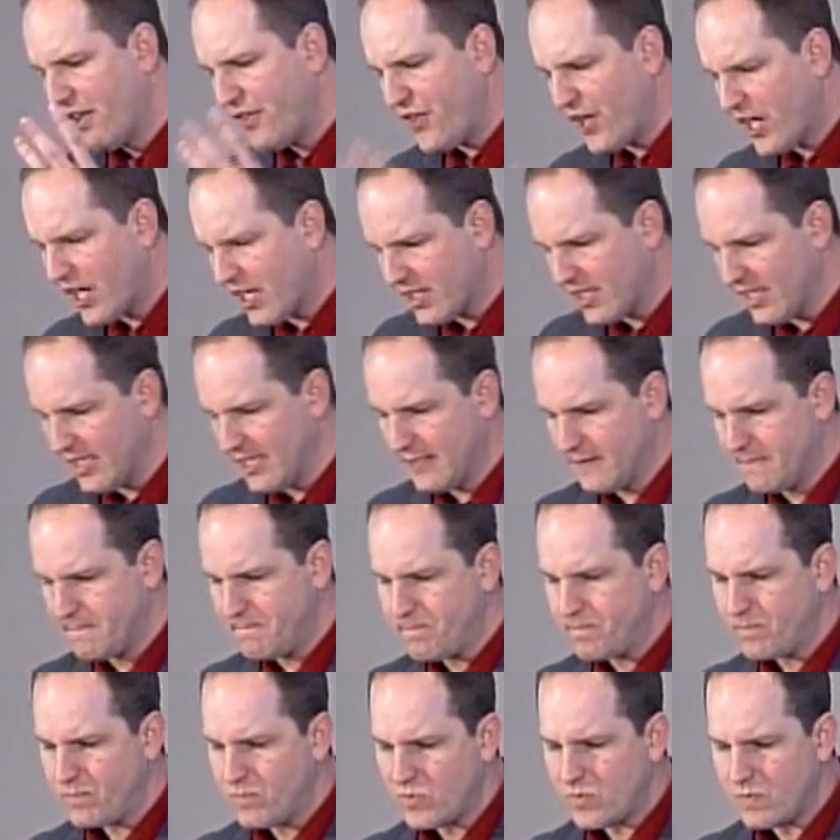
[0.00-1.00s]
Thirdly,
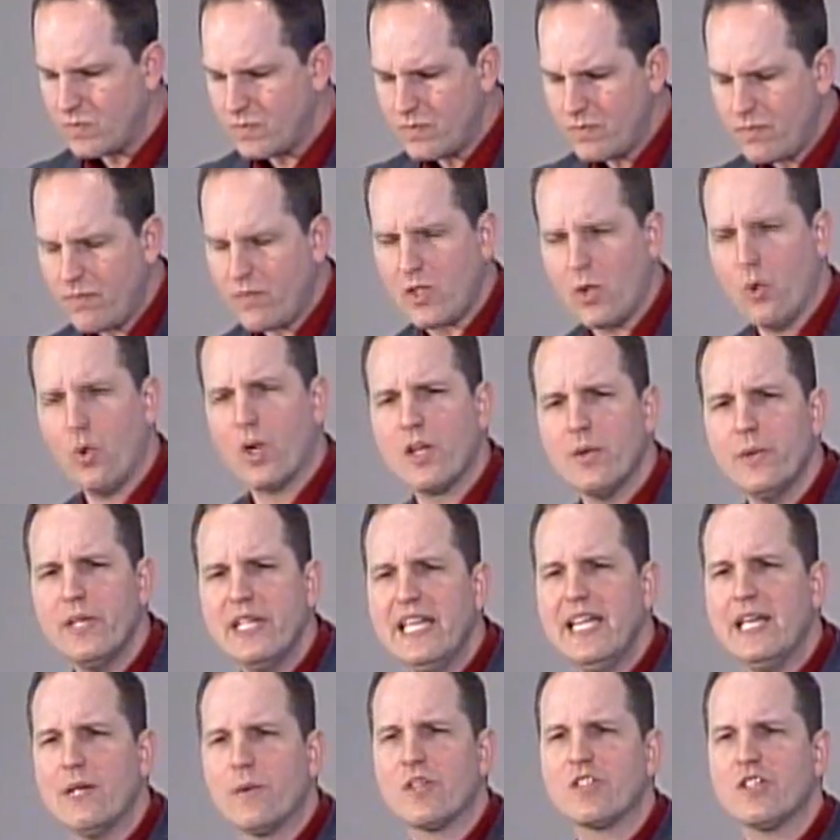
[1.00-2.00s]
what do
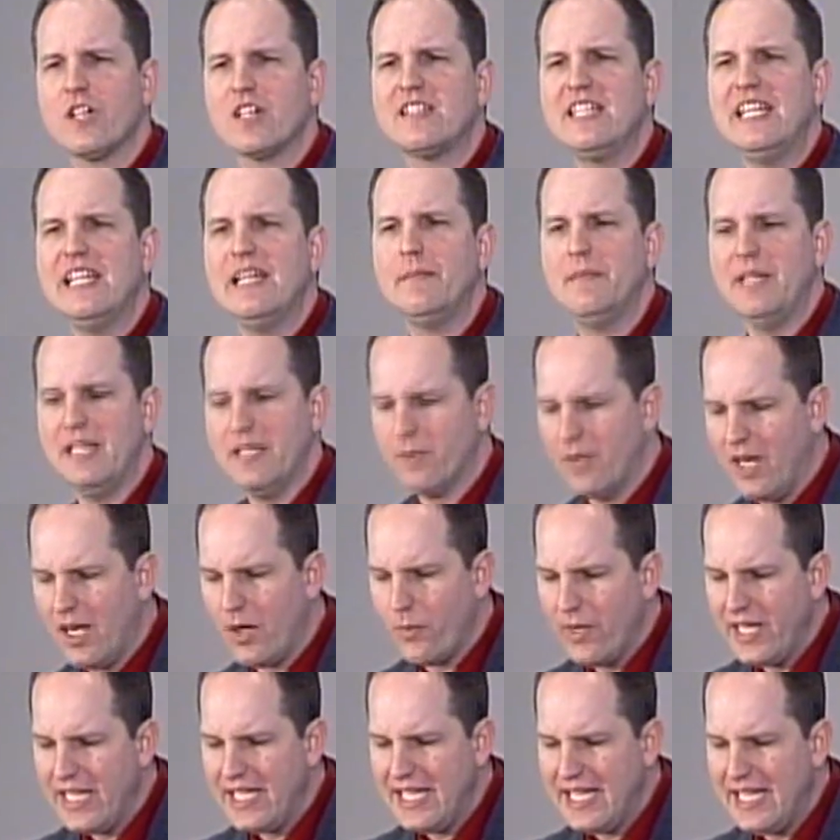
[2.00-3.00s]
we need? What does our team need?
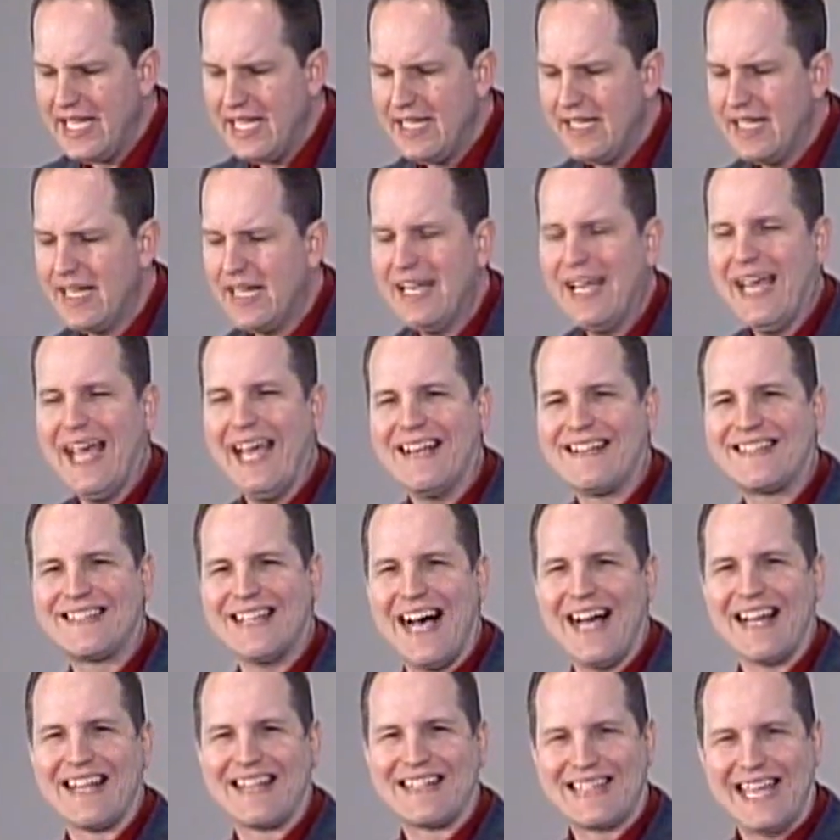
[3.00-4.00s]
Well, we need a
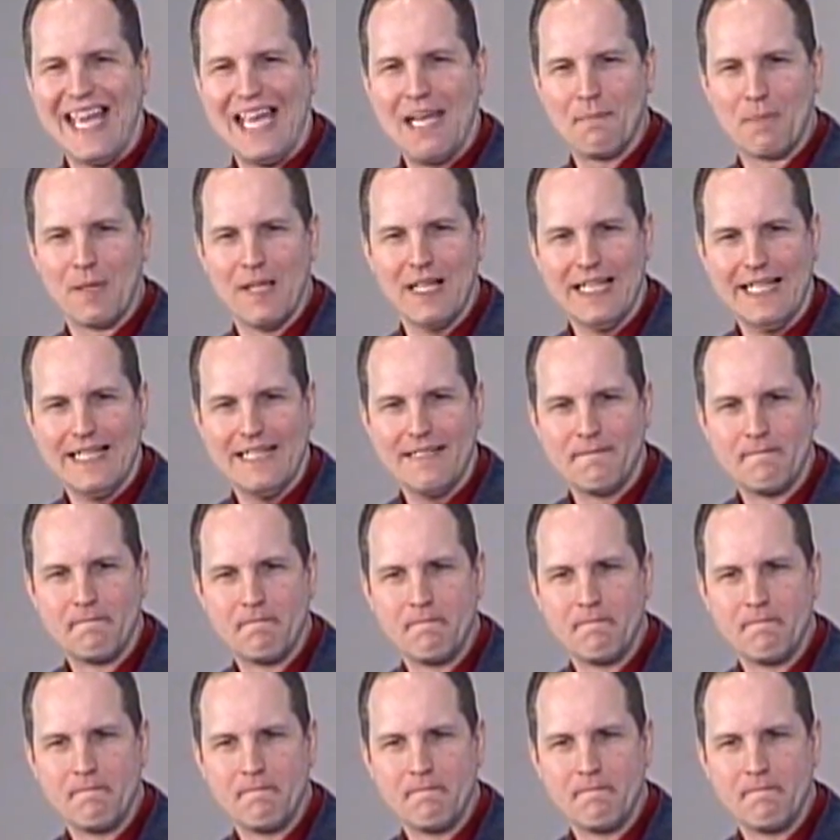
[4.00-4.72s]
solid game plan.